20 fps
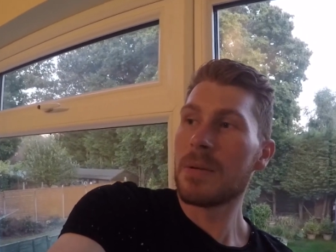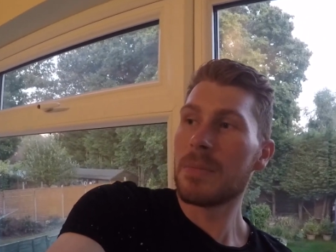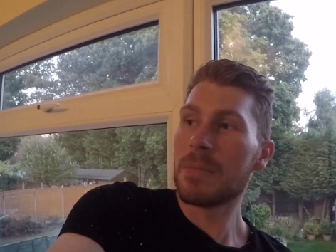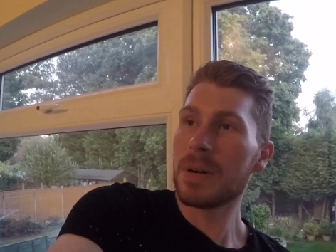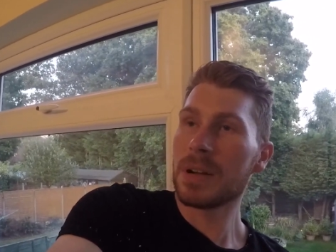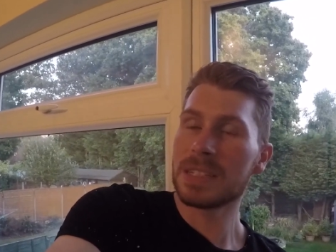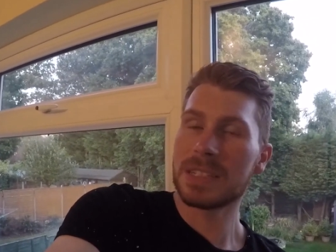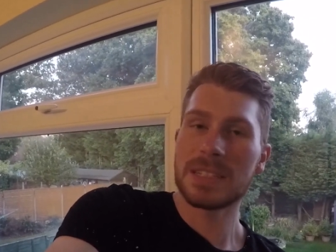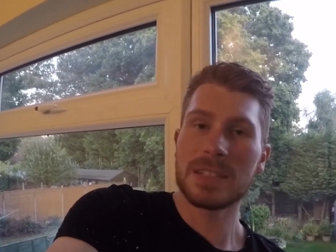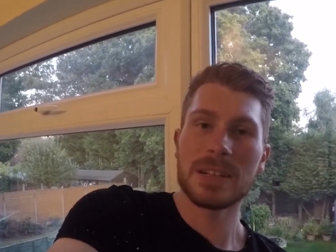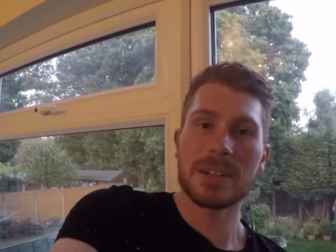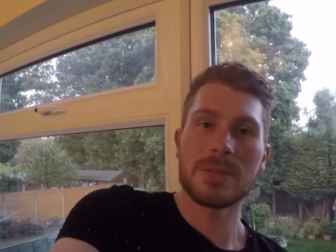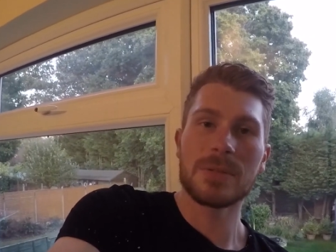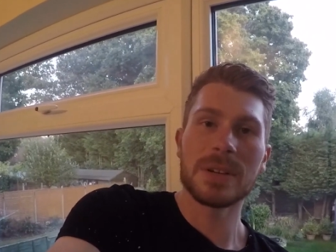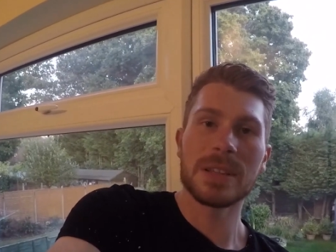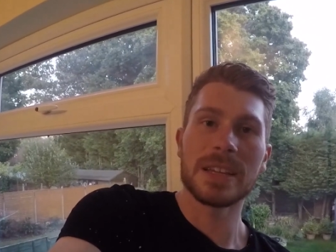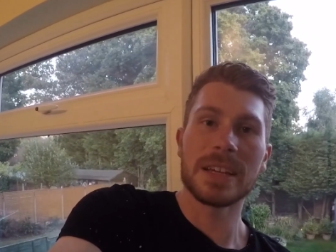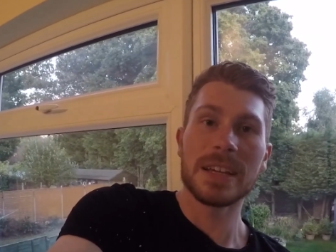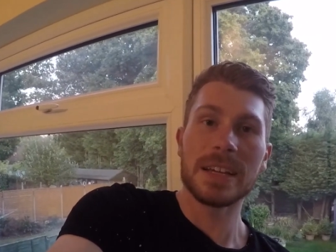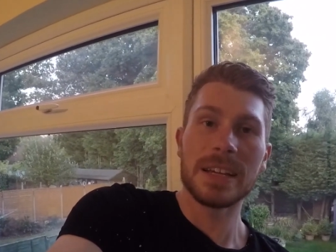but I stuck
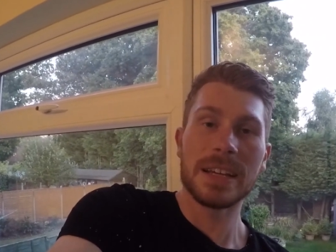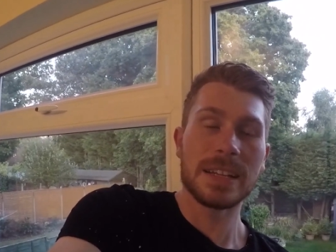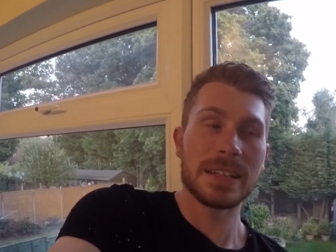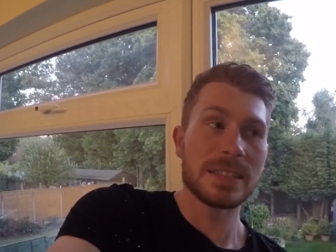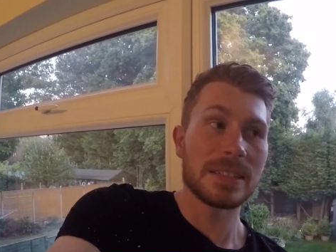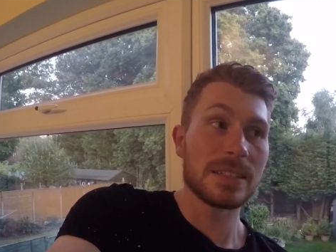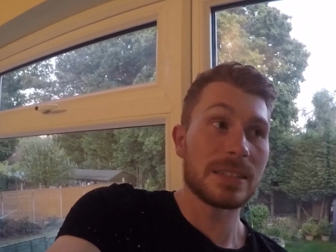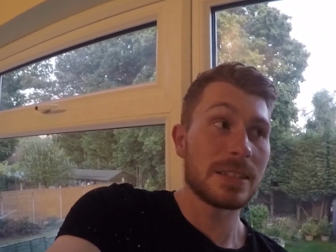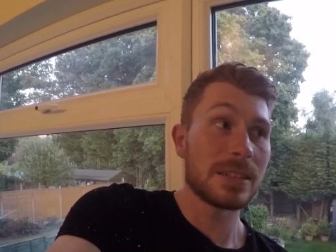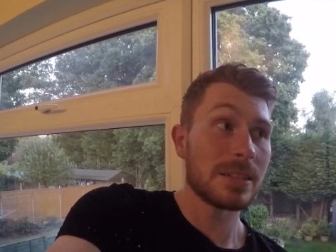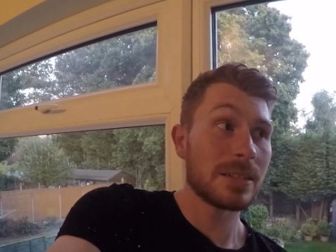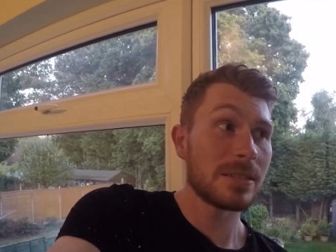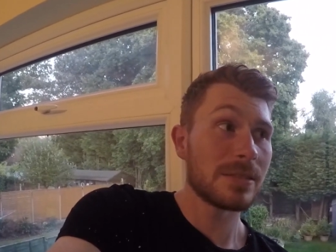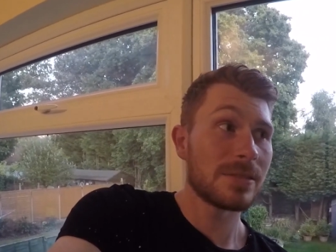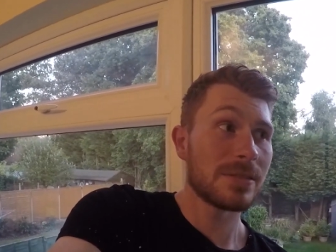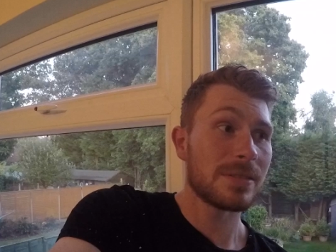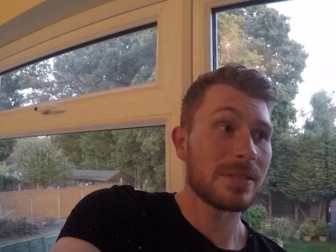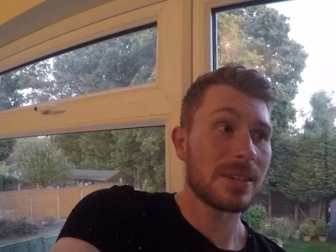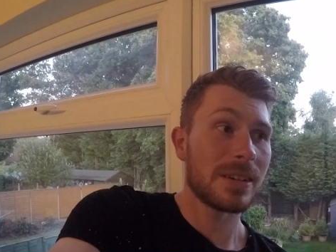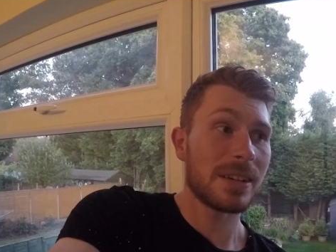with it, and
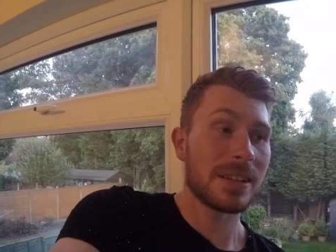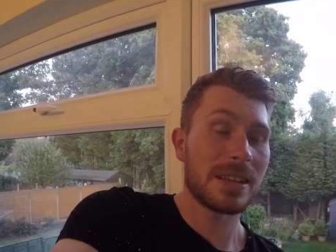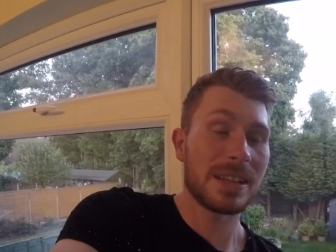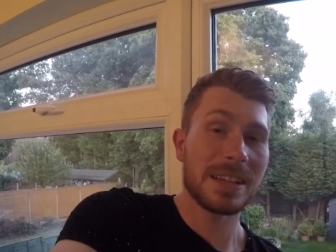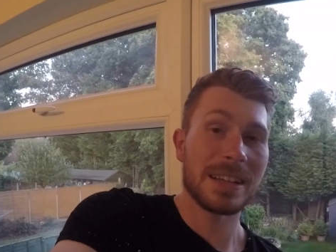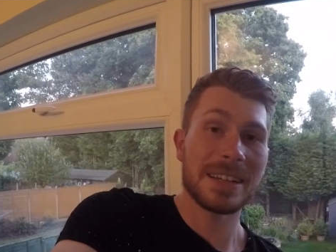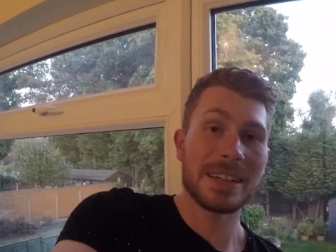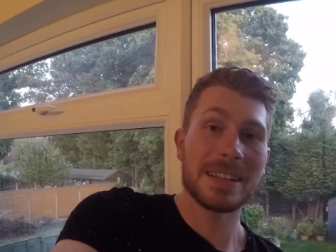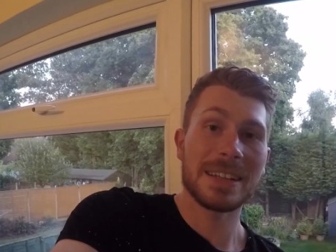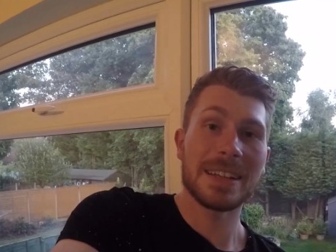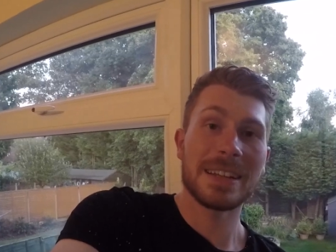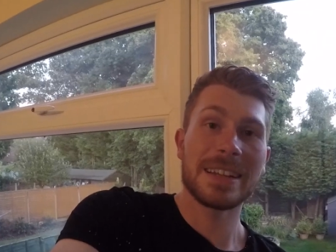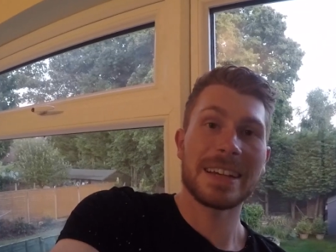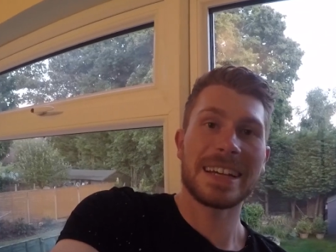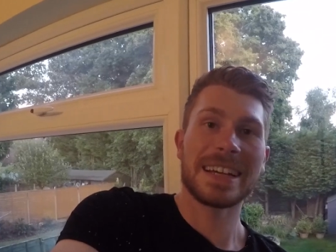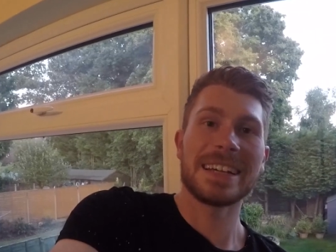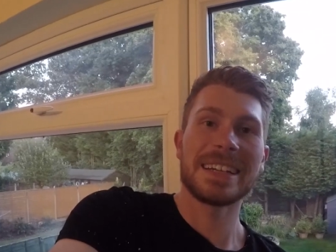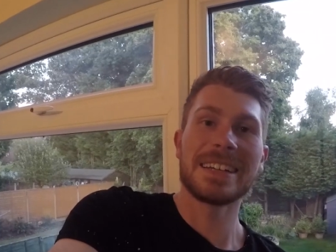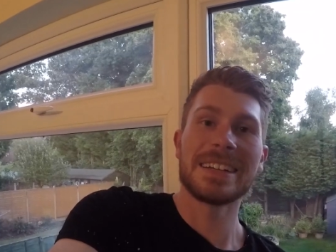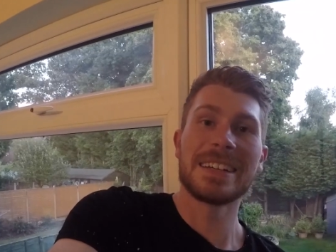at the end of the
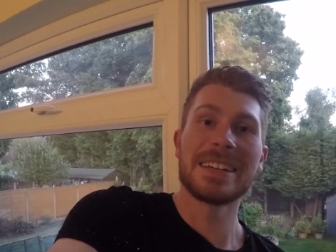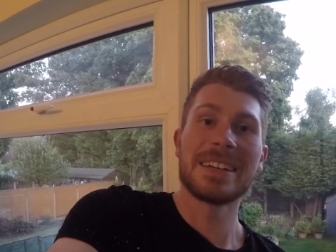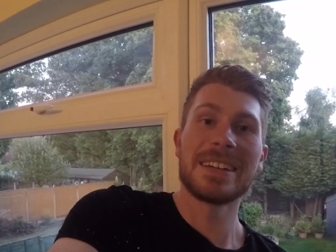day